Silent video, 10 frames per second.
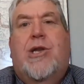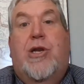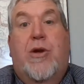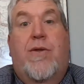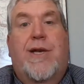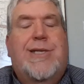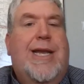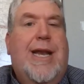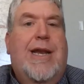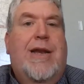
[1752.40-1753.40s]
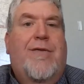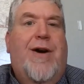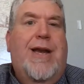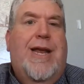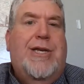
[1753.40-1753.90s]
To do this, he needed to
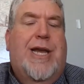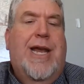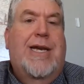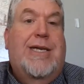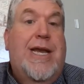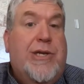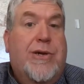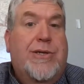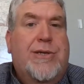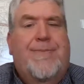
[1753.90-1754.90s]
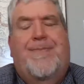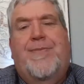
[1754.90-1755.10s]
find educated teachers.